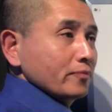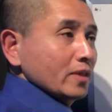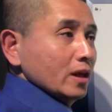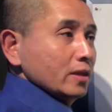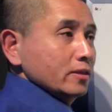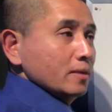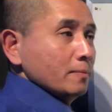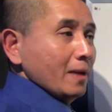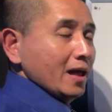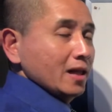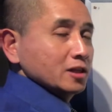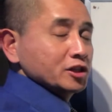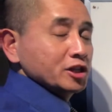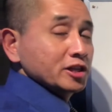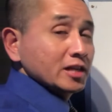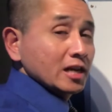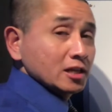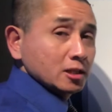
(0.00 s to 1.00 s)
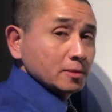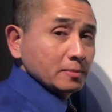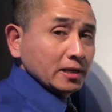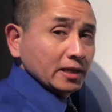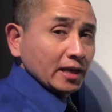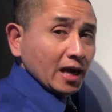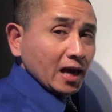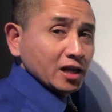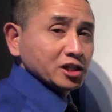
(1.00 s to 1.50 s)
the balance sheet tends to be
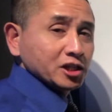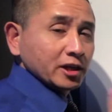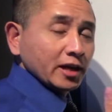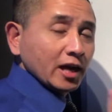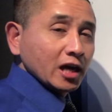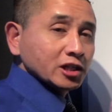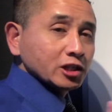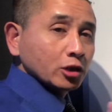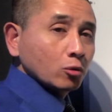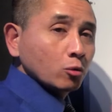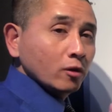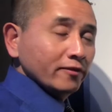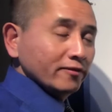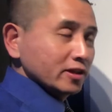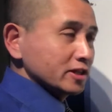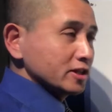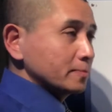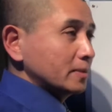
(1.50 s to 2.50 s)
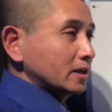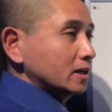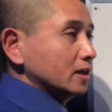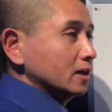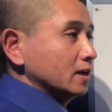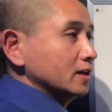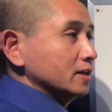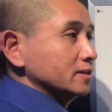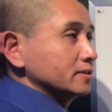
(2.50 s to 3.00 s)
cash and cash equivalents
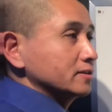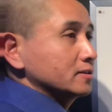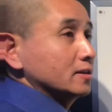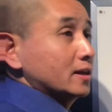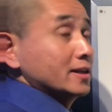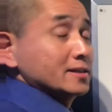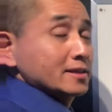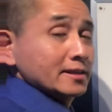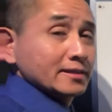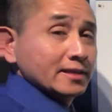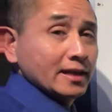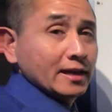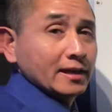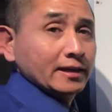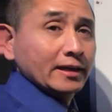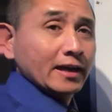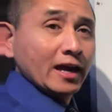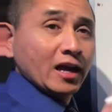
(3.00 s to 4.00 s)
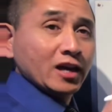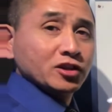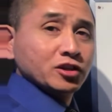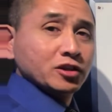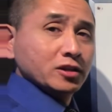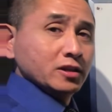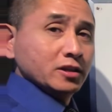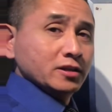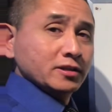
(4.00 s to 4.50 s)
because, as they say, cash
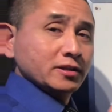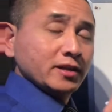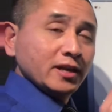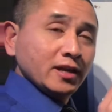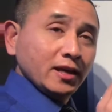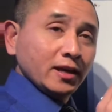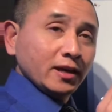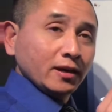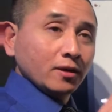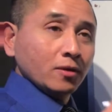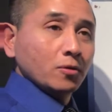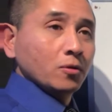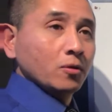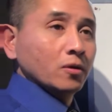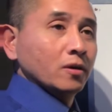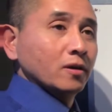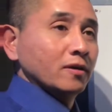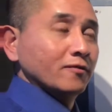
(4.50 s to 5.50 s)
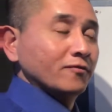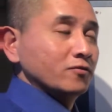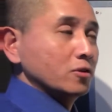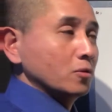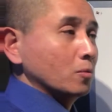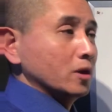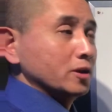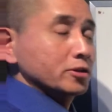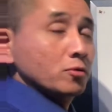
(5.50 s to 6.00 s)
is king, or if
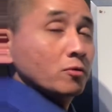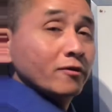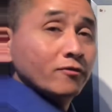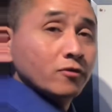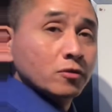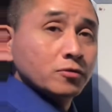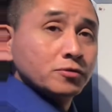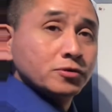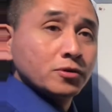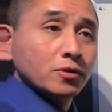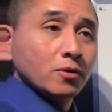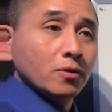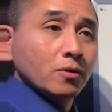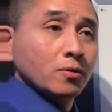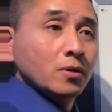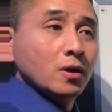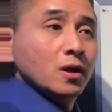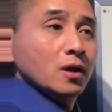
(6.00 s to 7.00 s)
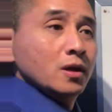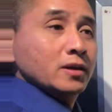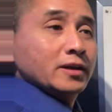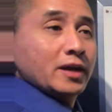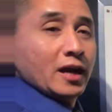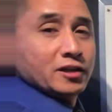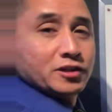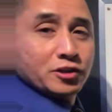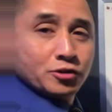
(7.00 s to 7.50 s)
you want to refer so,
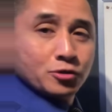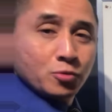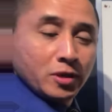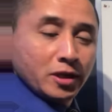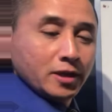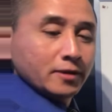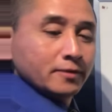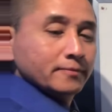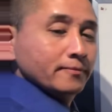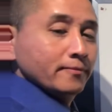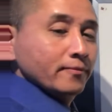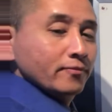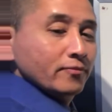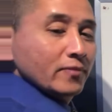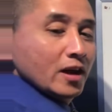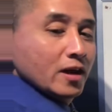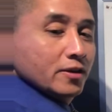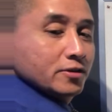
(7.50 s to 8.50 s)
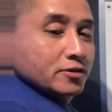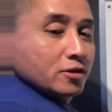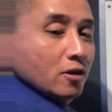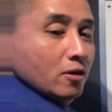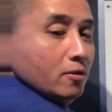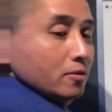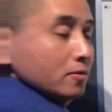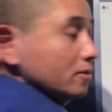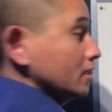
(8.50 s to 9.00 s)
cash is queen.
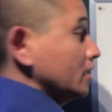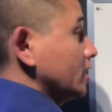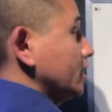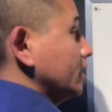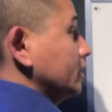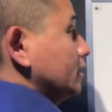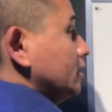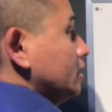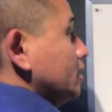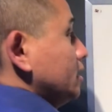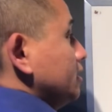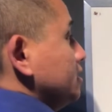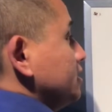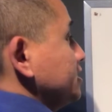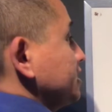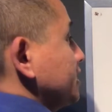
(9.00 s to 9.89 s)
So in this